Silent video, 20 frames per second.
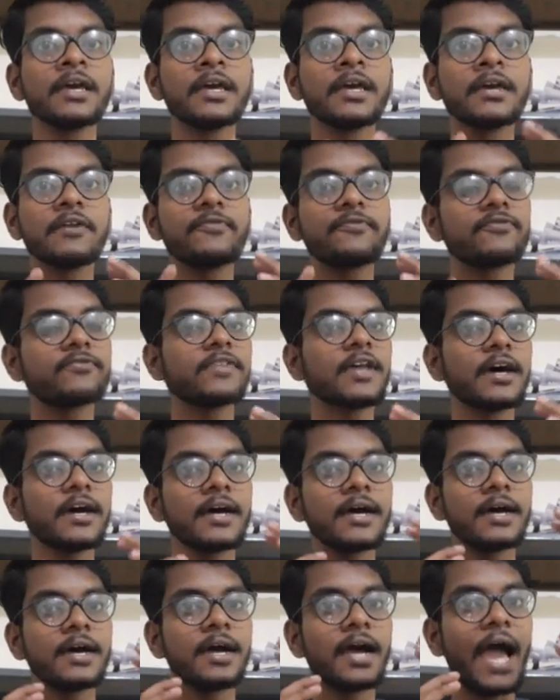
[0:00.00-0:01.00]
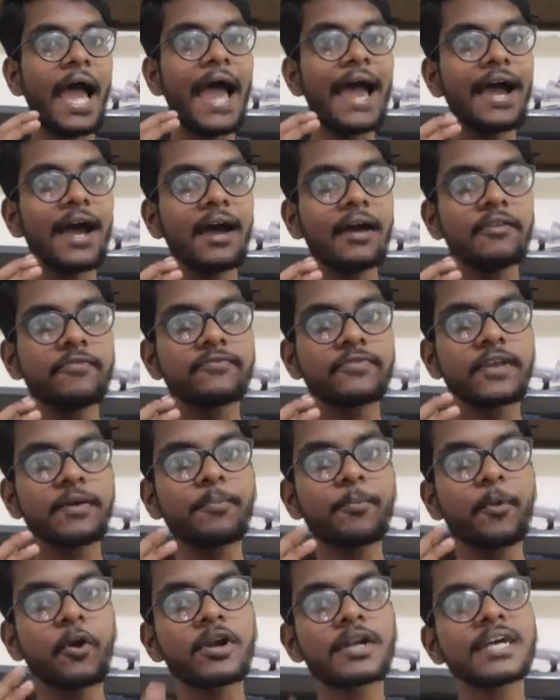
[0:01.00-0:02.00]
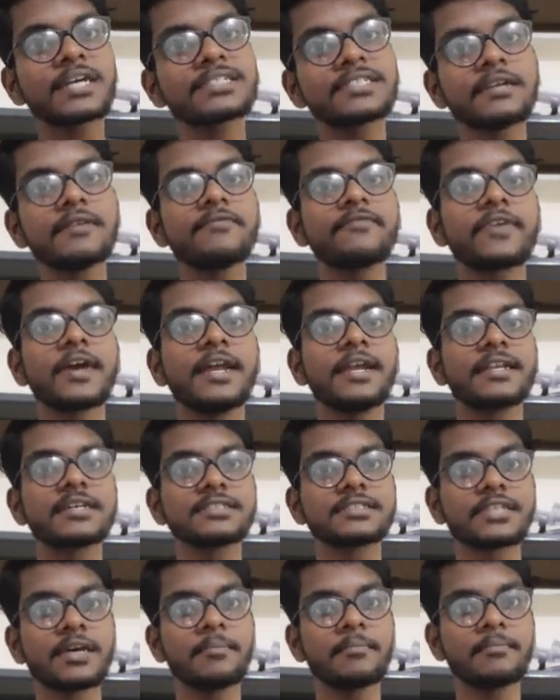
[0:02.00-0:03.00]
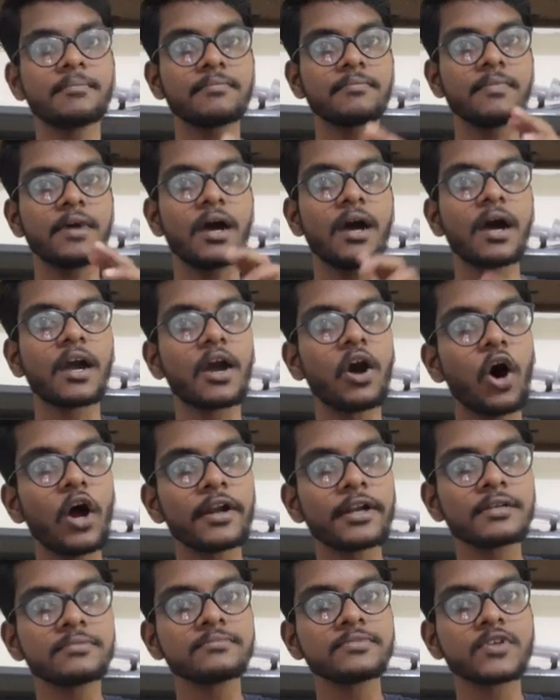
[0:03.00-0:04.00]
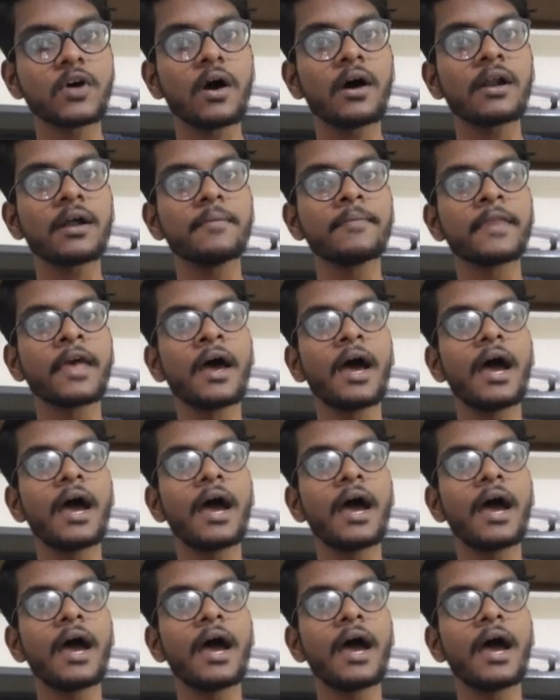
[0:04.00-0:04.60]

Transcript: if the protection failed, some condoms or